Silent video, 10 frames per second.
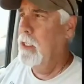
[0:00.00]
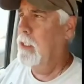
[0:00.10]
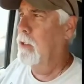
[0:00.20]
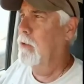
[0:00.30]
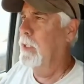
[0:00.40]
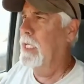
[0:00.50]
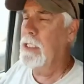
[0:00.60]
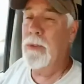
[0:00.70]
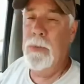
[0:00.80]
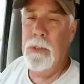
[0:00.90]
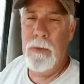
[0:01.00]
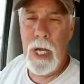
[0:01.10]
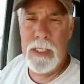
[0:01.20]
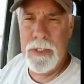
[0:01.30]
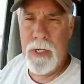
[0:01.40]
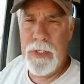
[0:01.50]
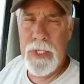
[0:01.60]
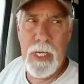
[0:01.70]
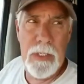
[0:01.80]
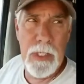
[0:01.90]
You know, we got some real rock
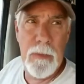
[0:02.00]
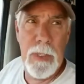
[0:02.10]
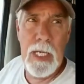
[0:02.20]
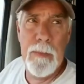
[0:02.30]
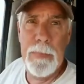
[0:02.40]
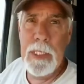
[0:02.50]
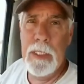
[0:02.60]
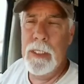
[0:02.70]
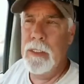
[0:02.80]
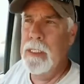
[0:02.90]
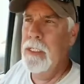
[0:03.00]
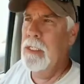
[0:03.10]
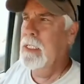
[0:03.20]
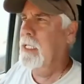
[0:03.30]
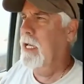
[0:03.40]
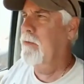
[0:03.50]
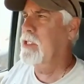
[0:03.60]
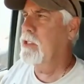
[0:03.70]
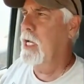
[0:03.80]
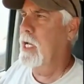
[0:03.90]
stars out here, in my opinion.
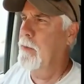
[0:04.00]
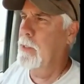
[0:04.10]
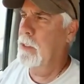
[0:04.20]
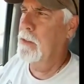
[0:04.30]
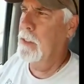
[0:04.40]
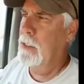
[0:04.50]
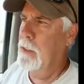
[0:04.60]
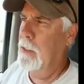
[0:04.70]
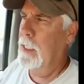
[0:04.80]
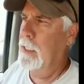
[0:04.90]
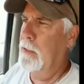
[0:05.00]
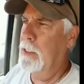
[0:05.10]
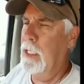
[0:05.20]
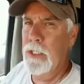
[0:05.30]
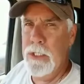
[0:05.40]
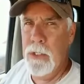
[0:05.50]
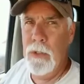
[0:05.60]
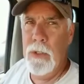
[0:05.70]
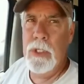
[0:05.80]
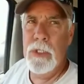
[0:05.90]
Gavin Stein and Kelly
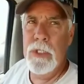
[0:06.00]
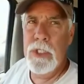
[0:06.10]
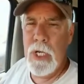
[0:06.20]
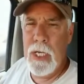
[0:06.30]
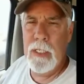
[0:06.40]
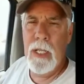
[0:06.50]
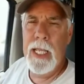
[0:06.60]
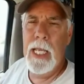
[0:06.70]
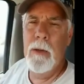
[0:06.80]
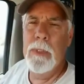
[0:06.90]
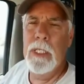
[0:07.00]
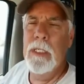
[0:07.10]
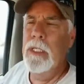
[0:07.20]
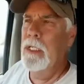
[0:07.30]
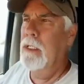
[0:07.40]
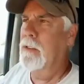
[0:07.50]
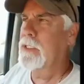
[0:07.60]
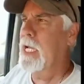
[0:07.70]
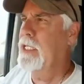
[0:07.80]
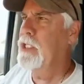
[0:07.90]
Stewart and John Lamb, and you know, those
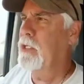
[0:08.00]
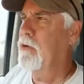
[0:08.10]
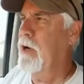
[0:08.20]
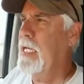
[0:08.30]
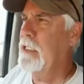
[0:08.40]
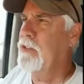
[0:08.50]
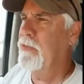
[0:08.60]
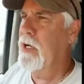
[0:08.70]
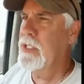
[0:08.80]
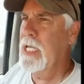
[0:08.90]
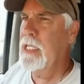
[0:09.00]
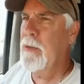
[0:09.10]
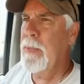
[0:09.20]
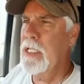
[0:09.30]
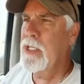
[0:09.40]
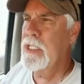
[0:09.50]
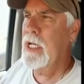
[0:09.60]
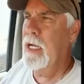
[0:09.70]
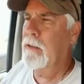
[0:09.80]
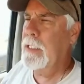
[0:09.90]
guys are great as far as getting the message
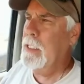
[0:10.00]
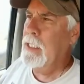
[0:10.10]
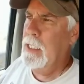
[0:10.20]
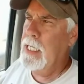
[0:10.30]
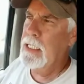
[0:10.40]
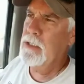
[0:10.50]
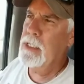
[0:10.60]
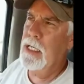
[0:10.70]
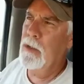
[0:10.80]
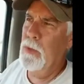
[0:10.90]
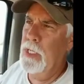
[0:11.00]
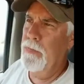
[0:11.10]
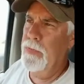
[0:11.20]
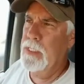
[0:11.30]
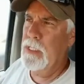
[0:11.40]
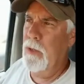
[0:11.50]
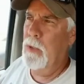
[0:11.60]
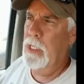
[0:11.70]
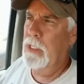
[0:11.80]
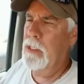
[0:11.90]
out. And that's kind of one of the things I
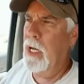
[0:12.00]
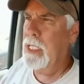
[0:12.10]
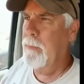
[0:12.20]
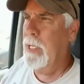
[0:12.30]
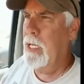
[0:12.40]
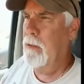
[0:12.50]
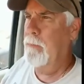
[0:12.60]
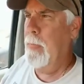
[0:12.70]
wanted to talk about,